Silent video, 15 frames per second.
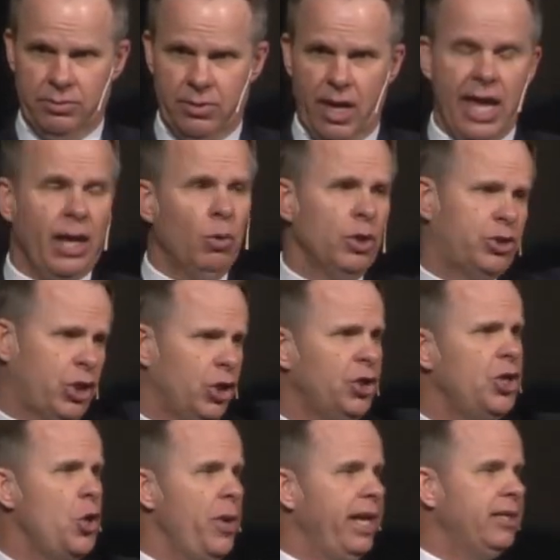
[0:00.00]
It will turn
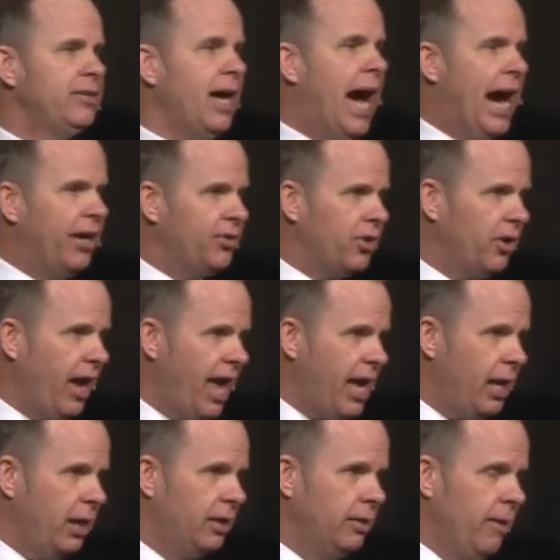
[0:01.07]
you into either
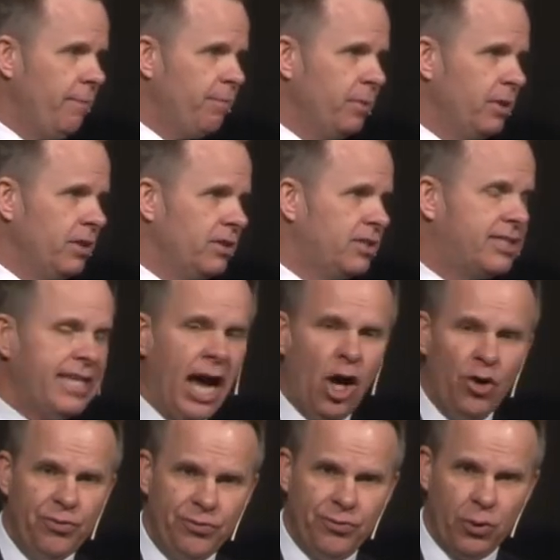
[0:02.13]
a
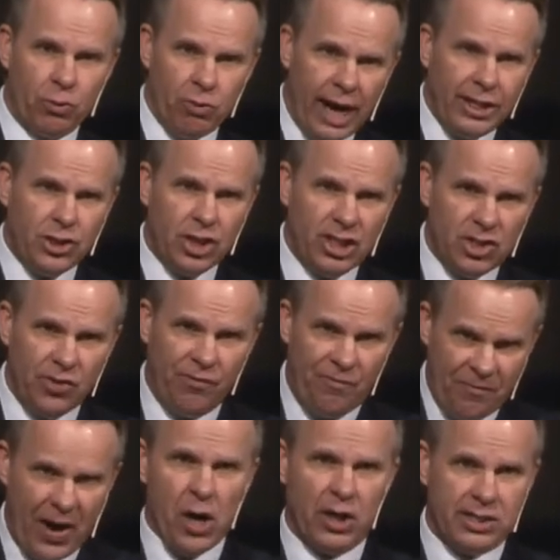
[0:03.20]
self righteous
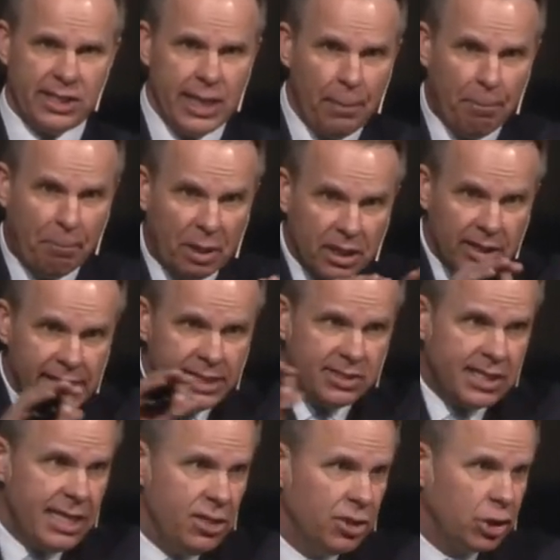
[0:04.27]
Pharisee
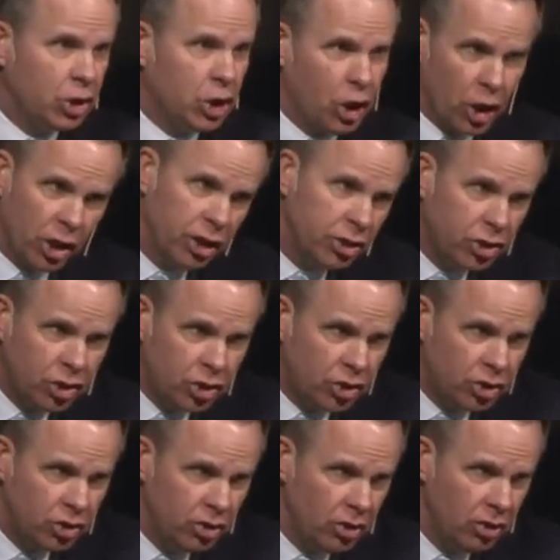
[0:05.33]
policing the
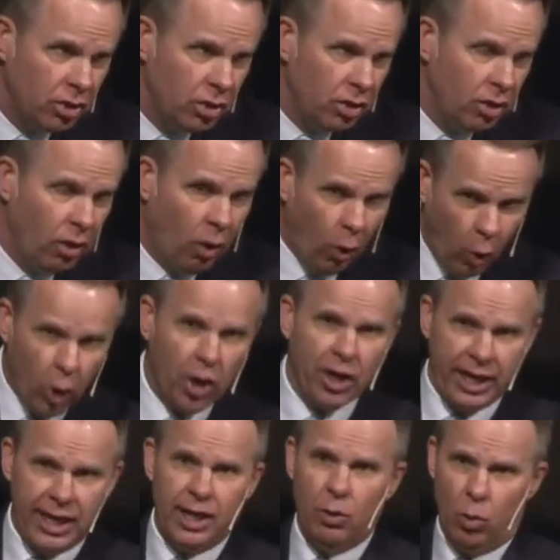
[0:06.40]
church, or
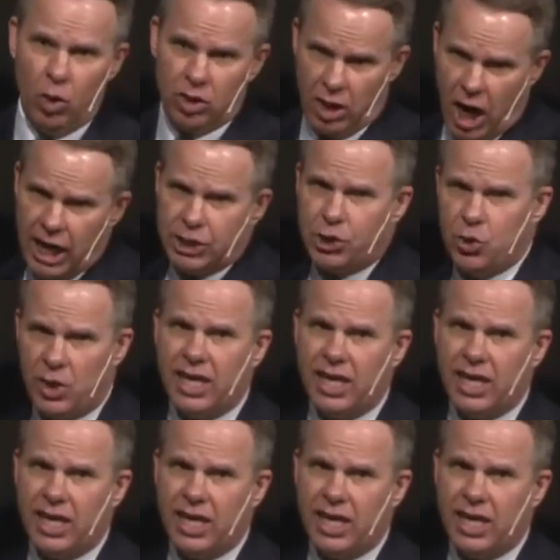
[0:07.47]
it will cause you to